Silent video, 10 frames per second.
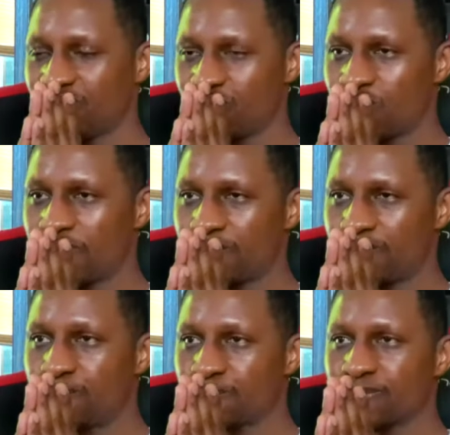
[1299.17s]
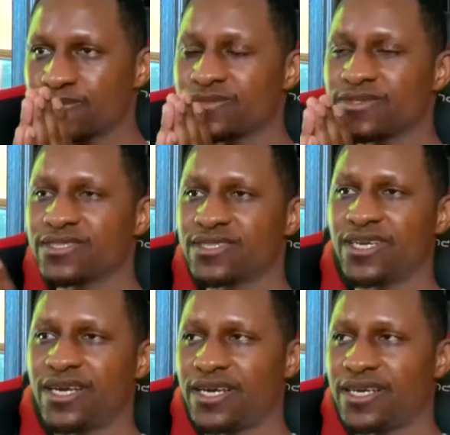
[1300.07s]
So
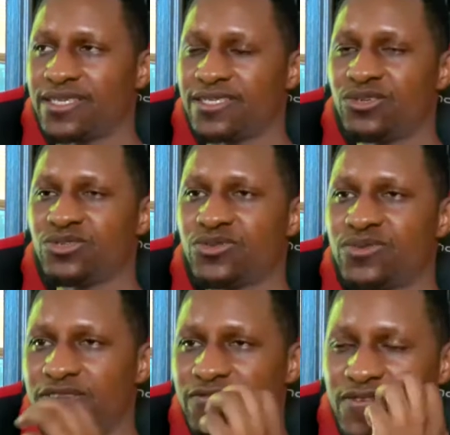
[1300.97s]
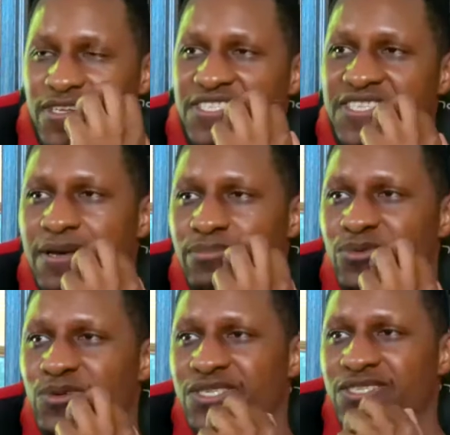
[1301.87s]
those two didn't finish that
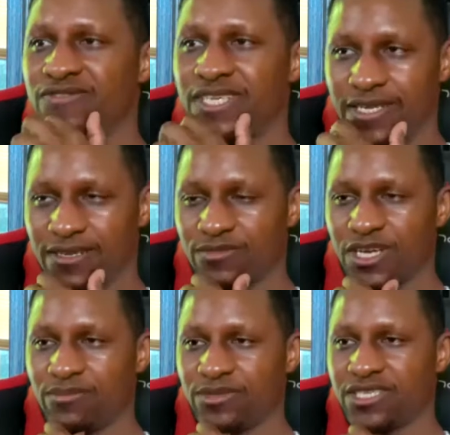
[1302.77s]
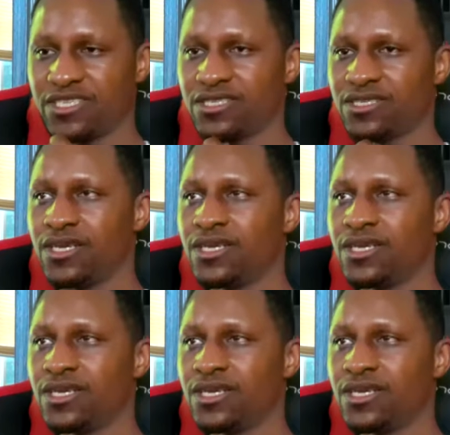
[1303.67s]
portion of the eating competition.